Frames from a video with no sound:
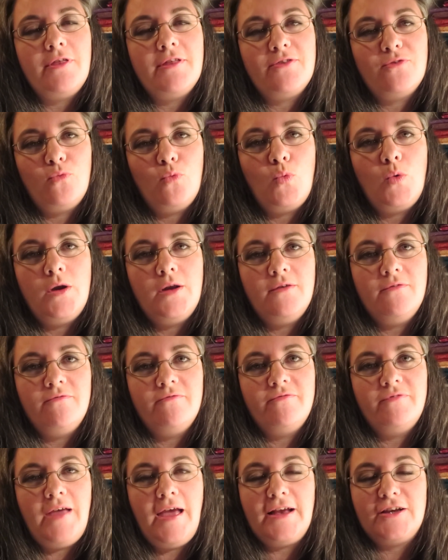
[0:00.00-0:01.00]
That's one
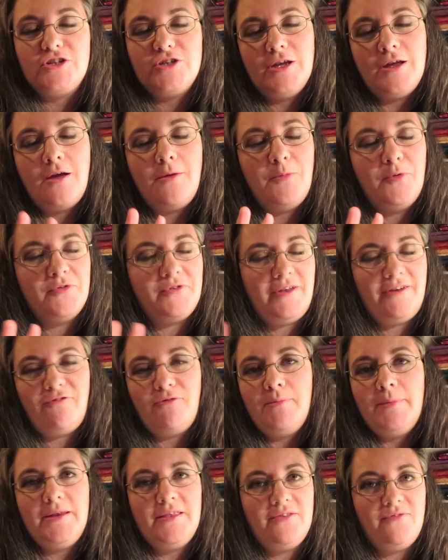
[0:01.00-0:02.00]
of actually almost
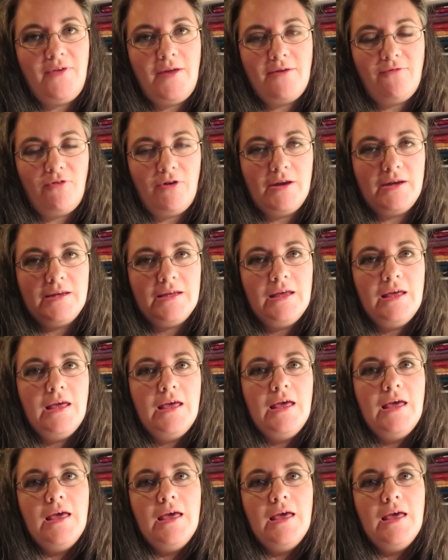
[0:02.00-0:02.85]
everybody's favorite.